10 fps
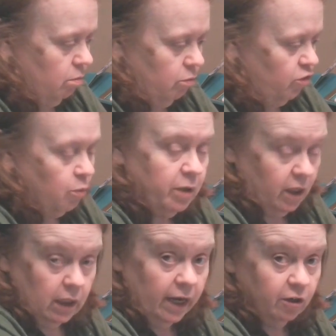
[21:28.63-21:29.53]
so many
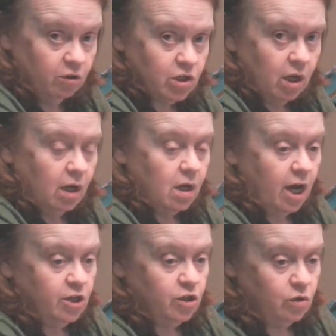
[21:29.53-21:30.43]
layers,
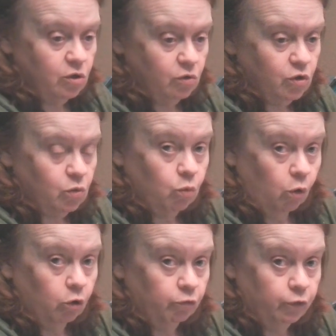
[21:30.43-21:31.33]
I do use the
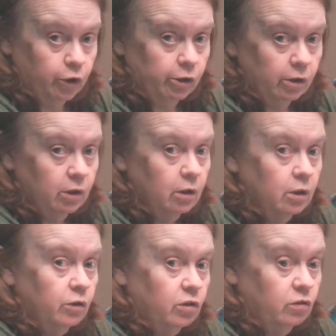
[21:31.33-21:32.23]
roller foot
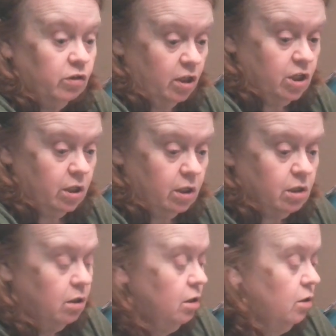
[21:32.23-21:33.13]
to stitch
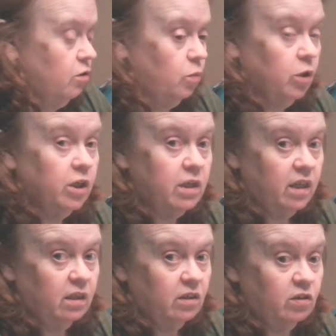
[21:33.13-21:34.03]
this. So we're going to
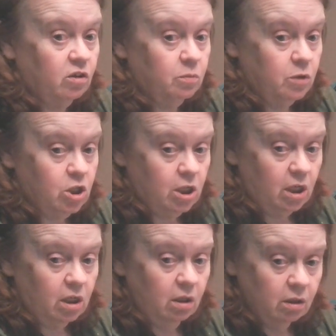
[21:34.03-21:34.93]
take this to the
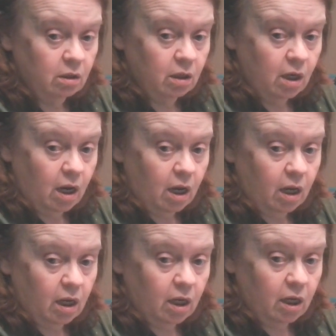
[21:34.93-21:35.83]
machine
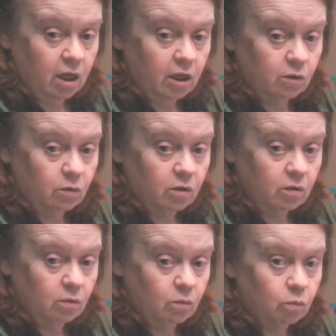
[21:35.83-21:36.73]
and
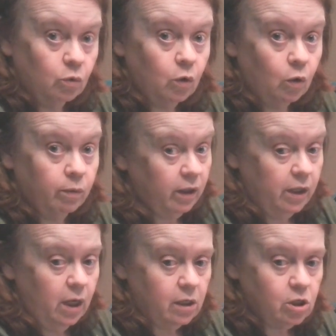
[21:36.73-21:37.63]
we'll go around
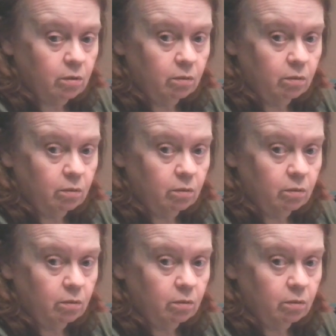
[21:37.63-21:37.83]
the edge.